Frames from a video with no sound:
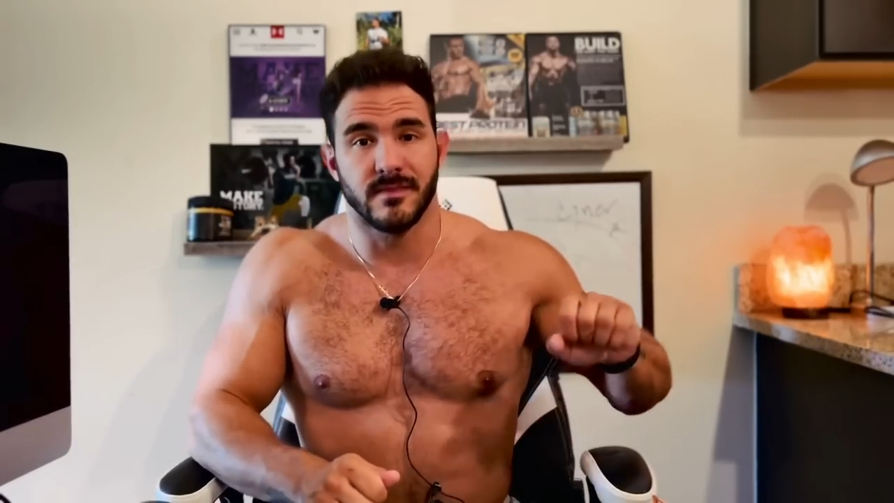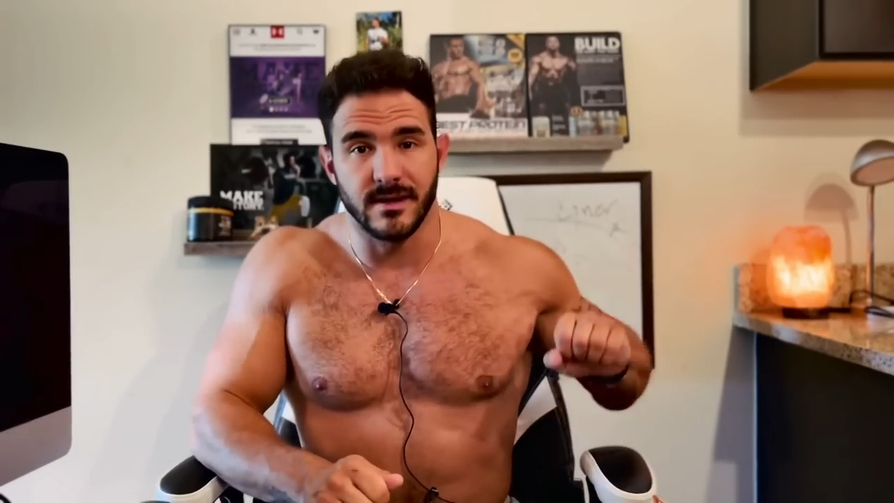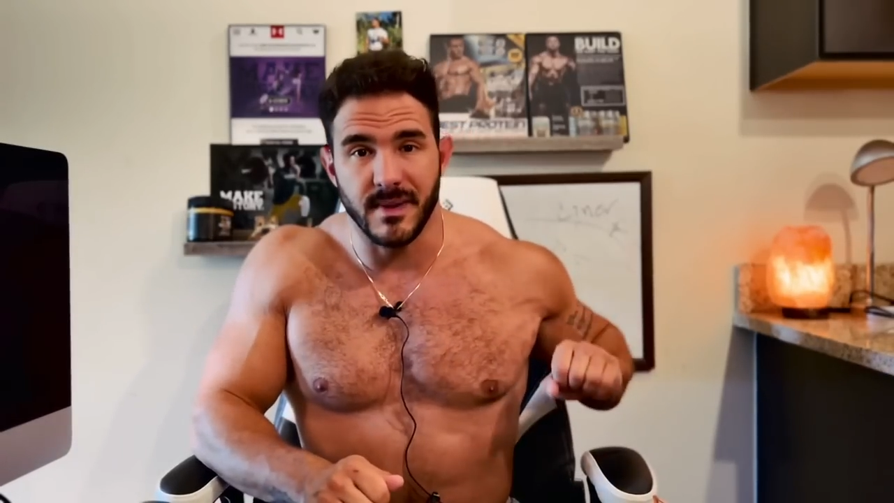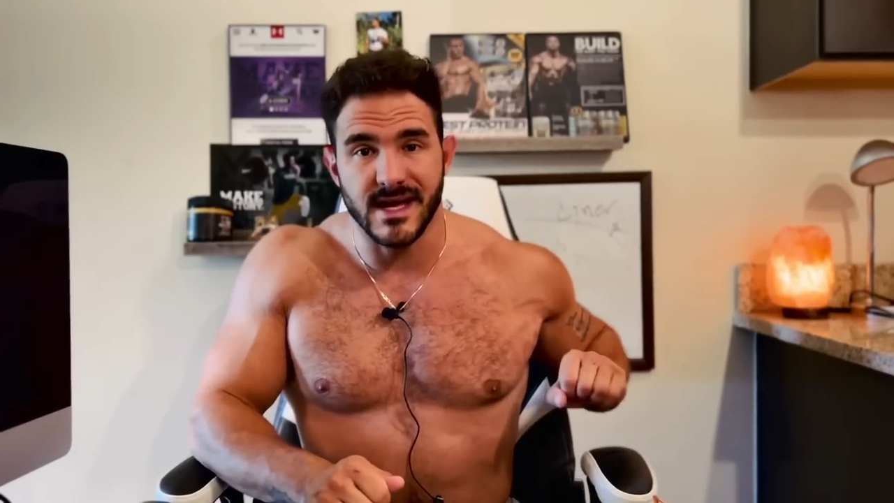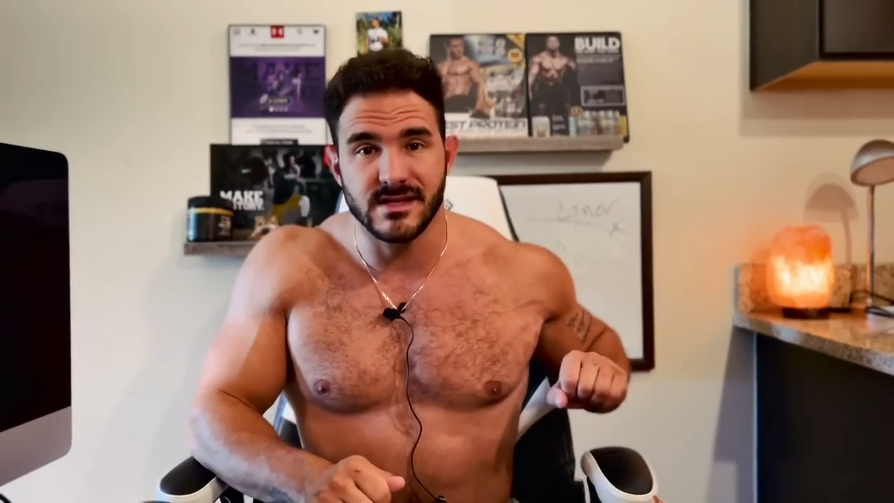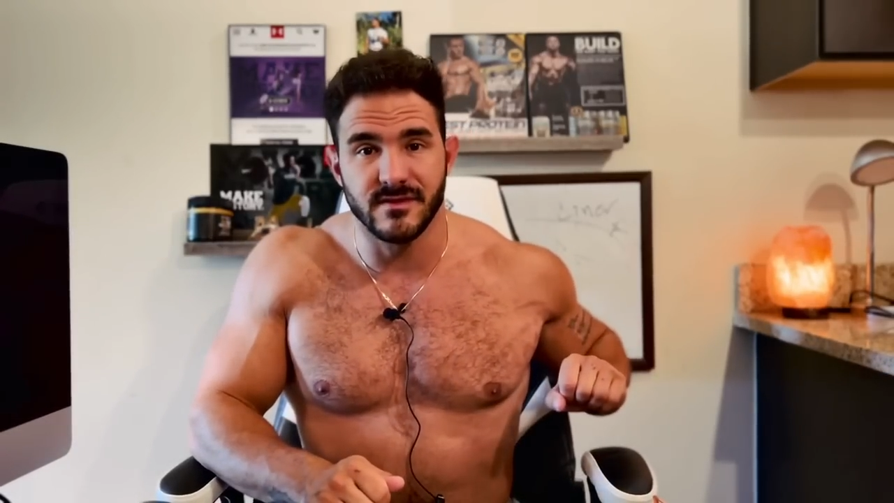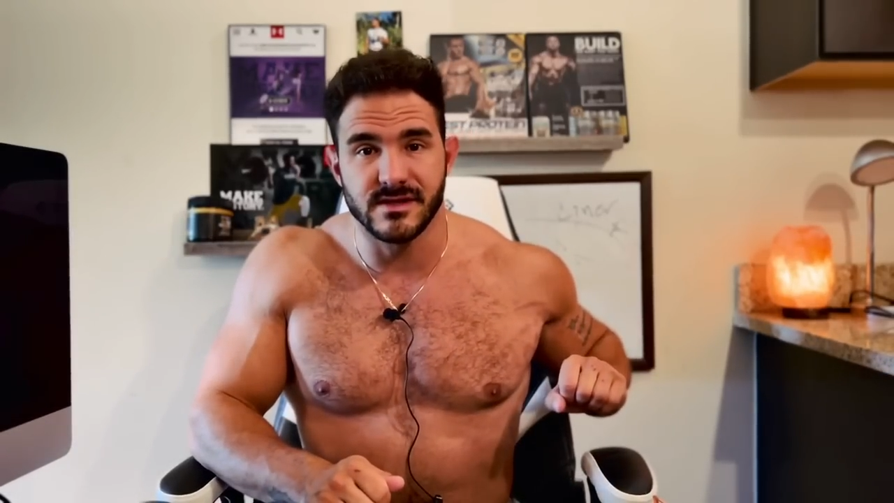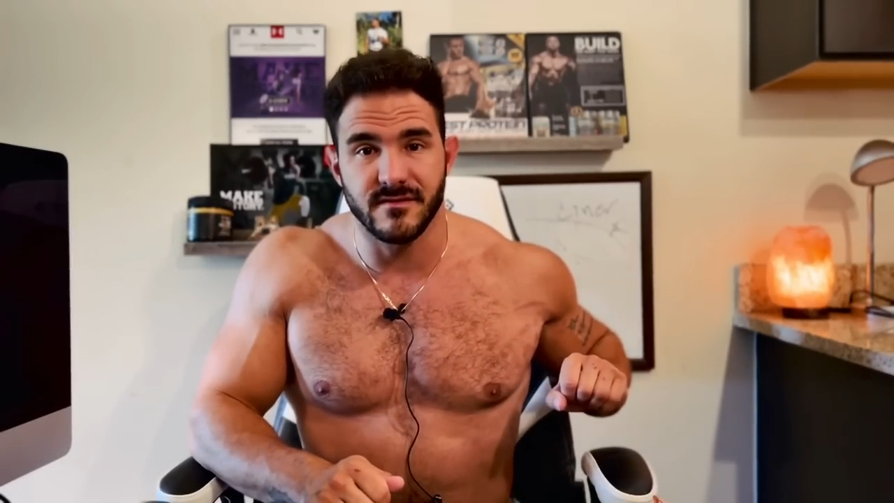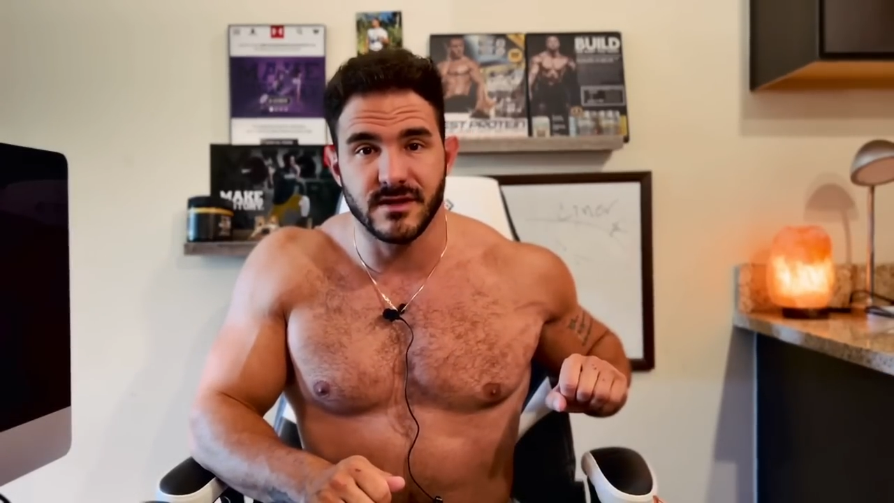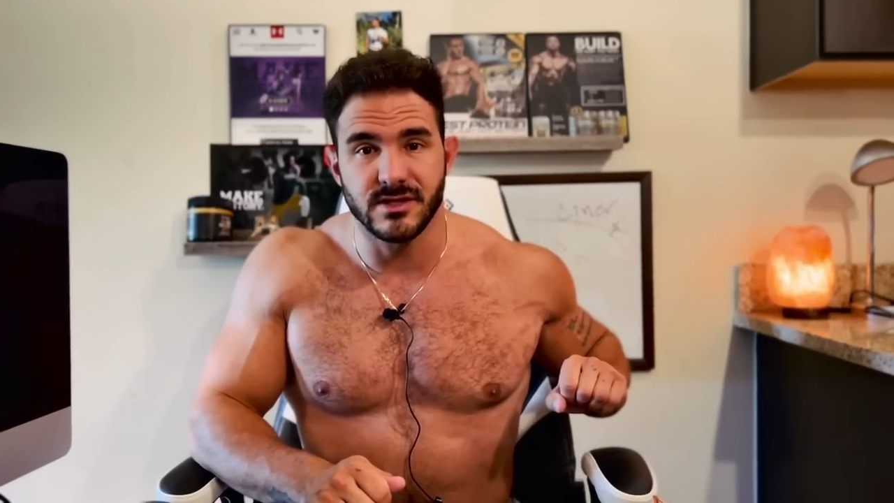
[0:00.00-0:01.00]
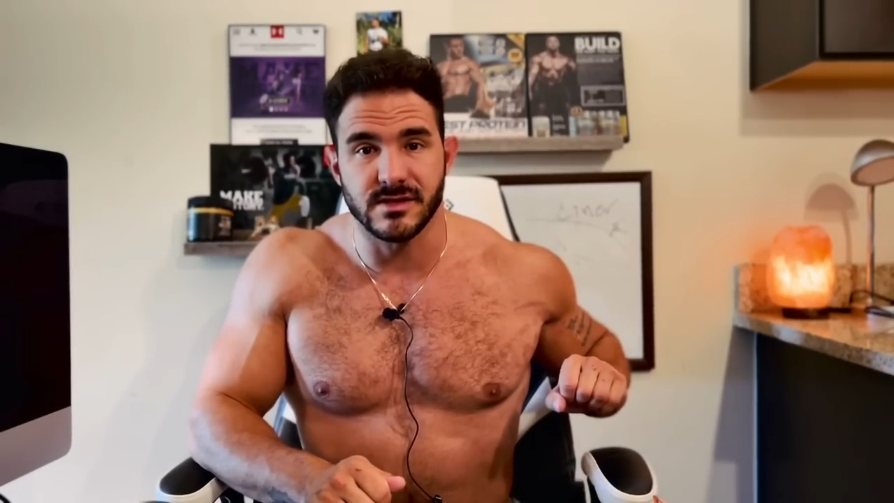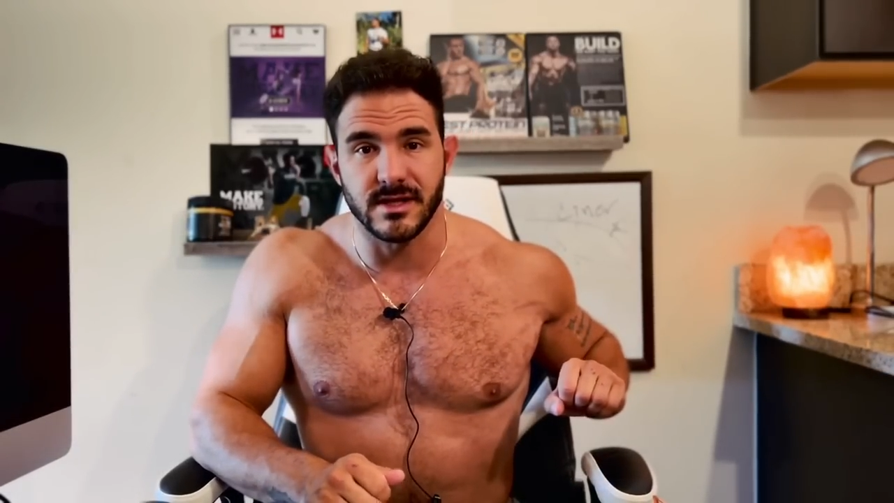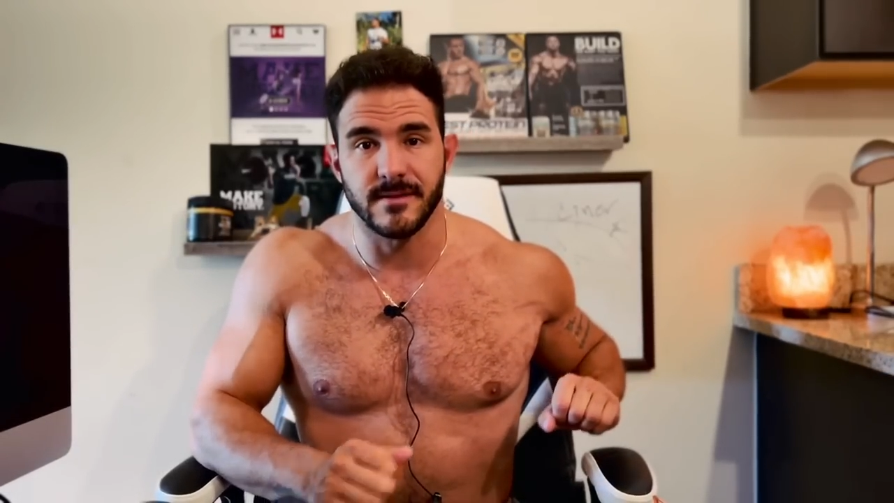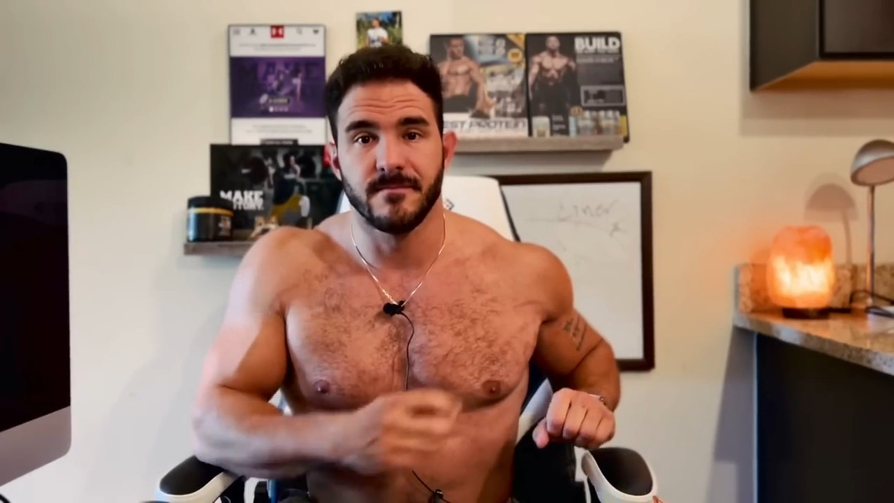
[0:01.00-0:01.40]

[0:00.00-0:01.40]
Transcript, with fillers: in passive insufficiency,